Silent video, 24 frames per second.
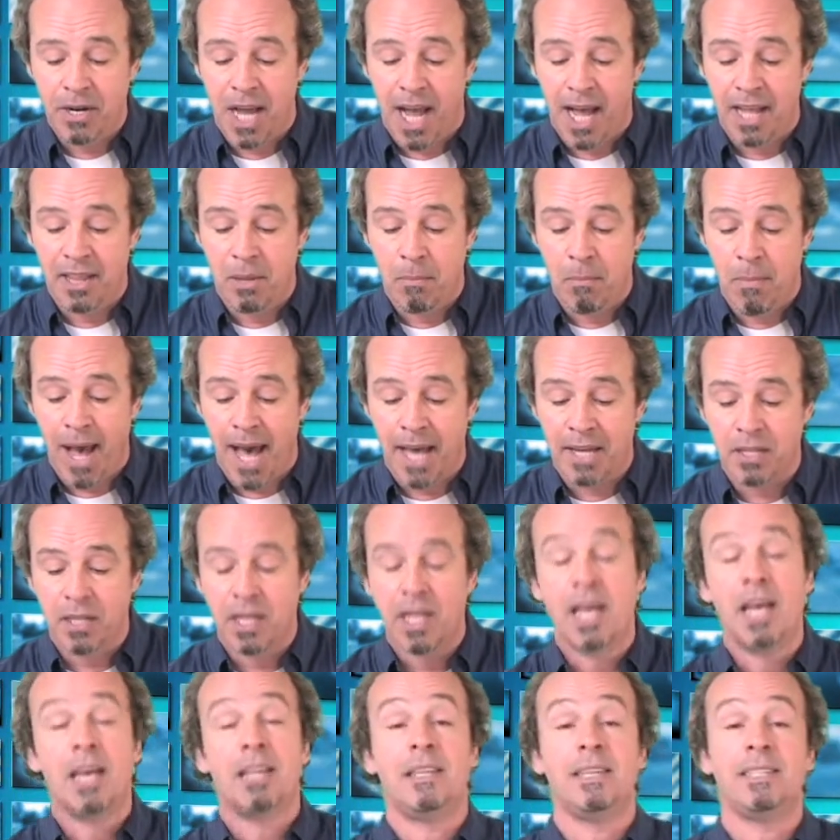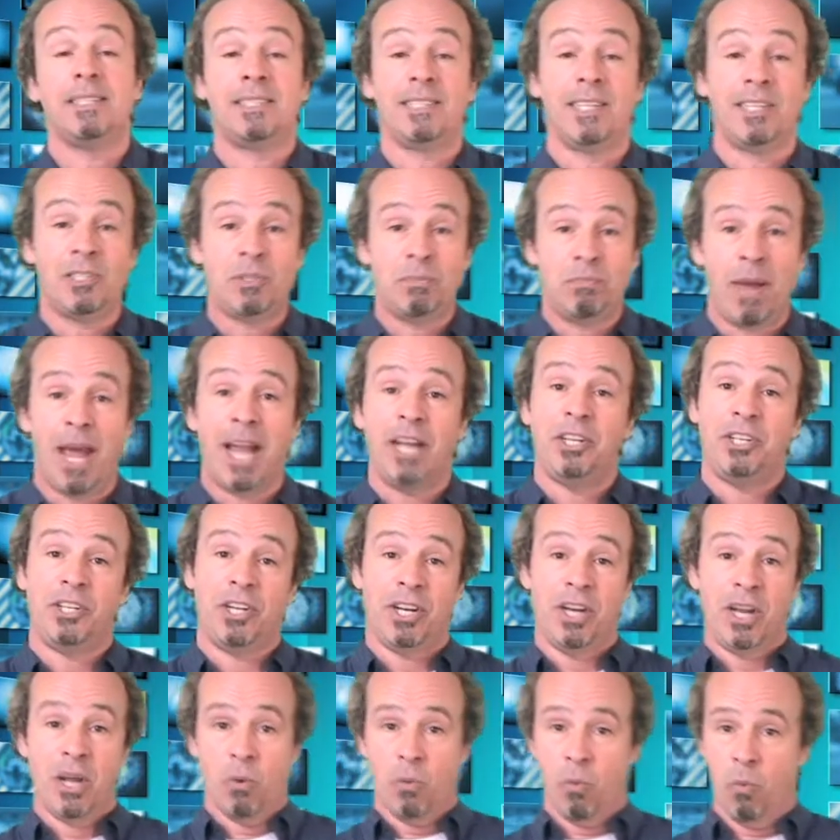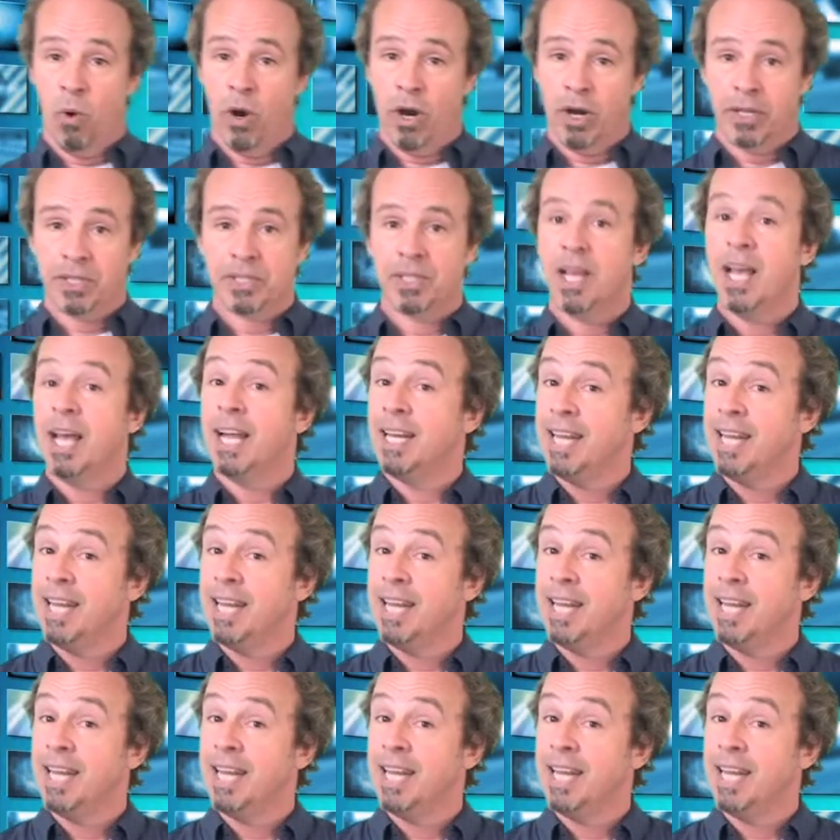on the model, the suspension works.